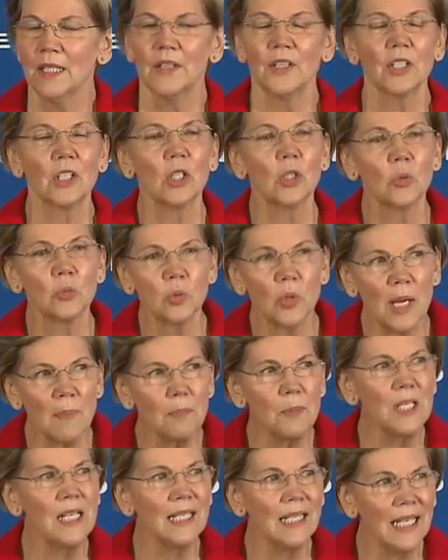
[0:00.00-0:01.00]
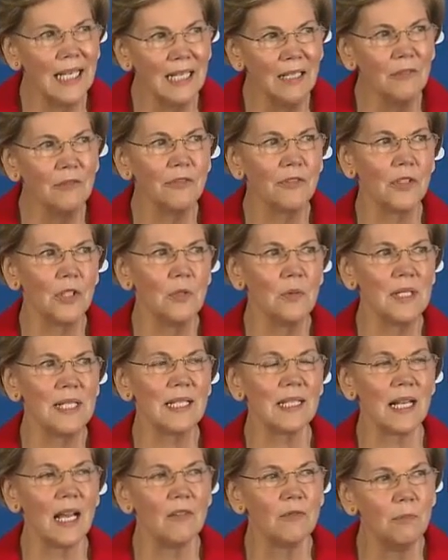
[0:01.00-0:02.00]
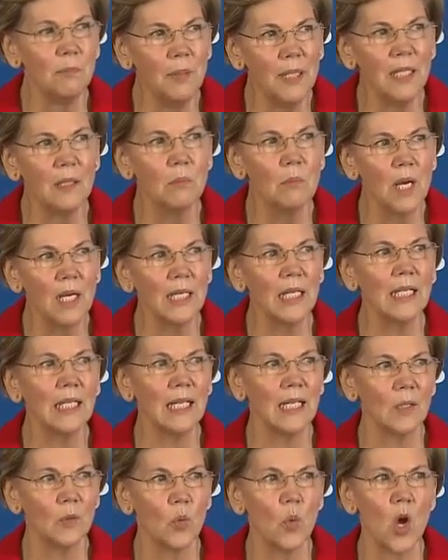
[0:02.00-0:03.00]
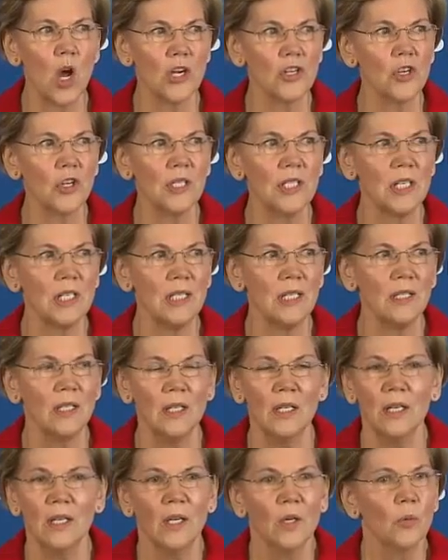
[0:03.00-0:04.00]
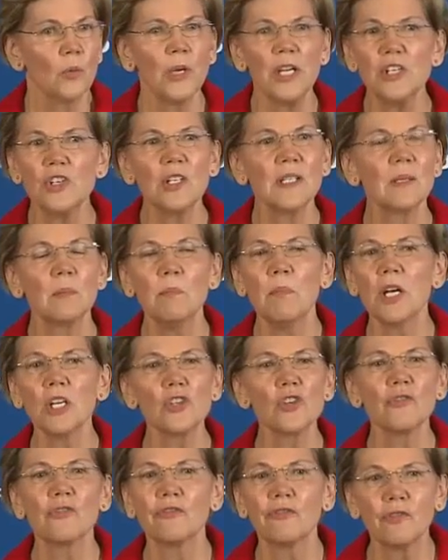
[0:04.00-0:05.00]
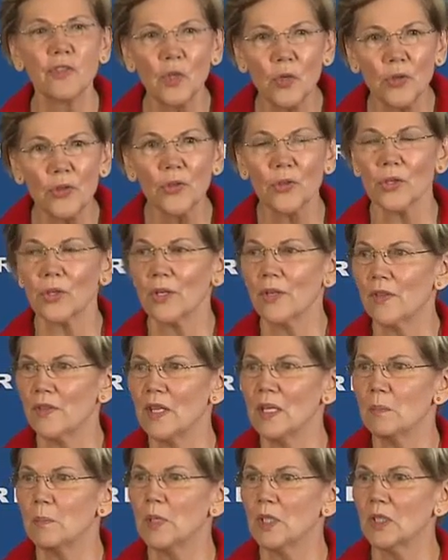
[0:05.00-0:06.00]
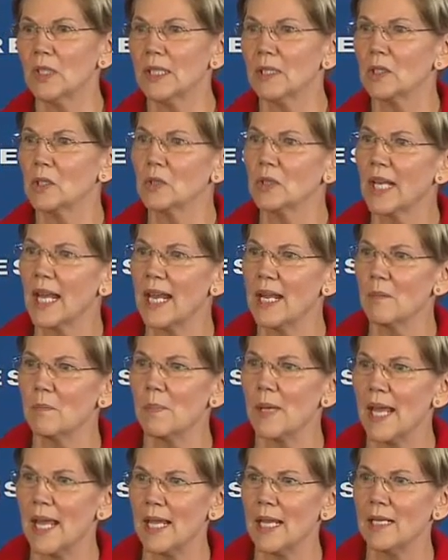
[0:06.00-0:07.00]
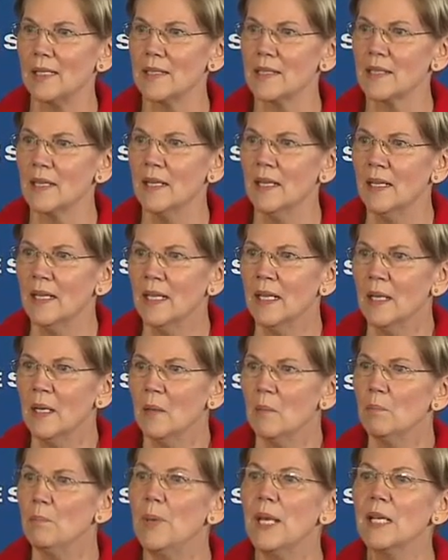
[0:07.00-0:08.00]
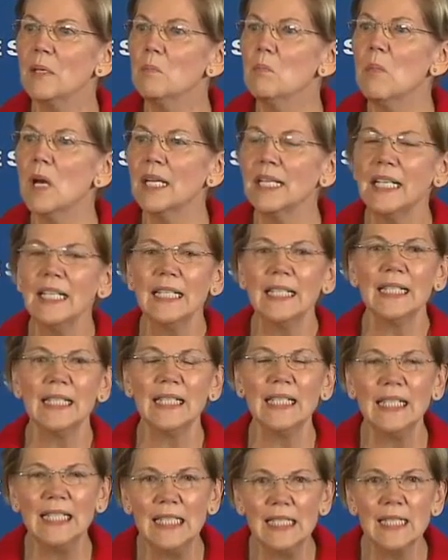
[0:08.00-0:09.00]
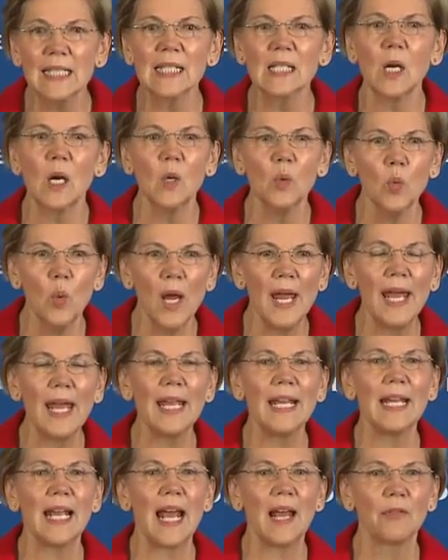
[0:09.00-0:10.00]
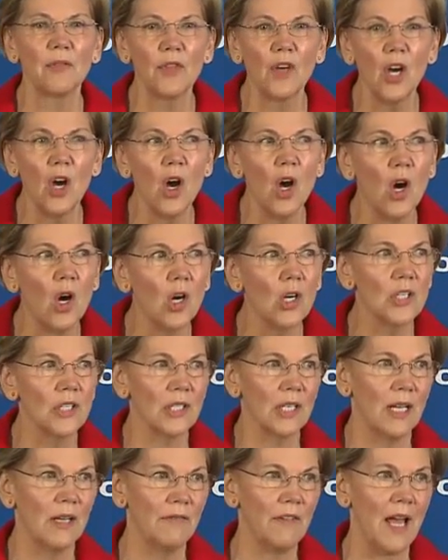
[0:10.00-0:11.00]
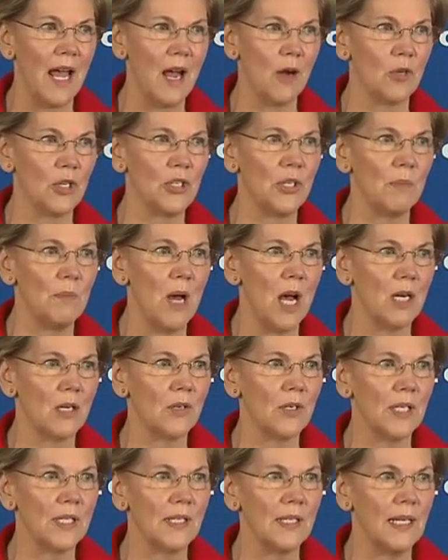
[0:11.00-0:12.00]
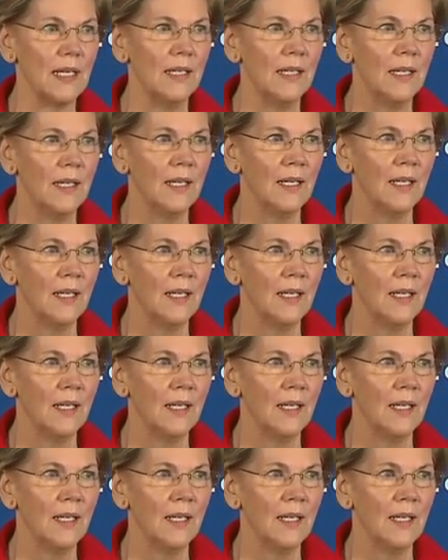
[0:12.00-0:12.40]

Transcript: The corrupting influence of big money in Washington reaches much further than political campaigns. Big money eats away at the heart of our democracy.